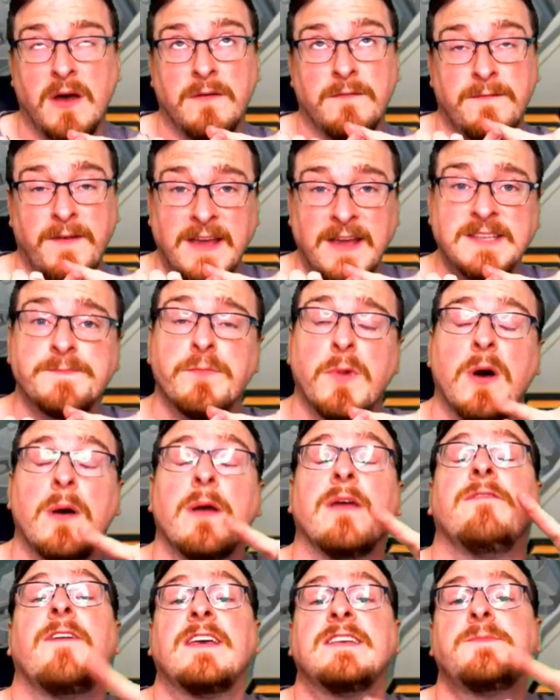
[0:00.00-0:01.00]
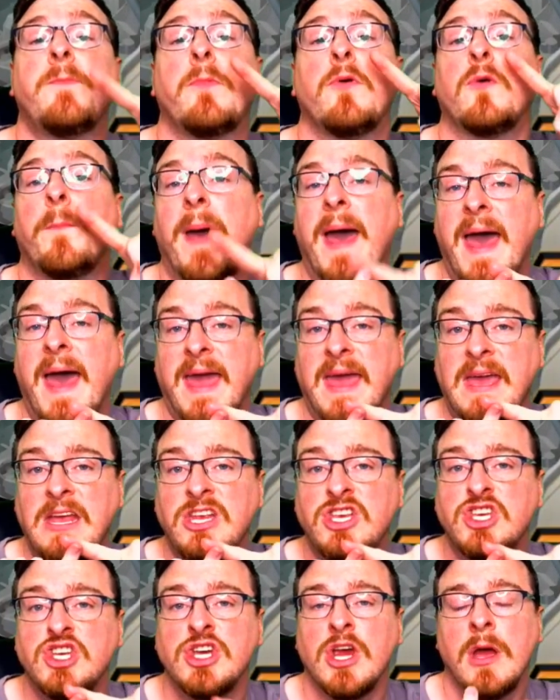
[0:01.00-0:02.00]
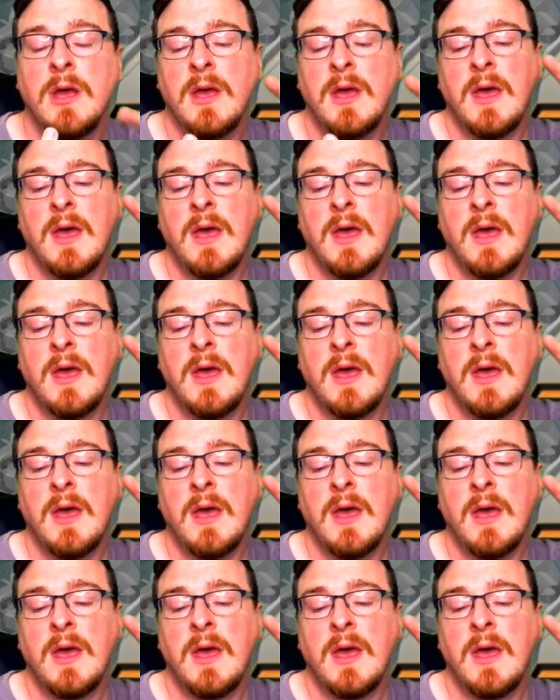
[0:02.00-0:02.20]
Facebook page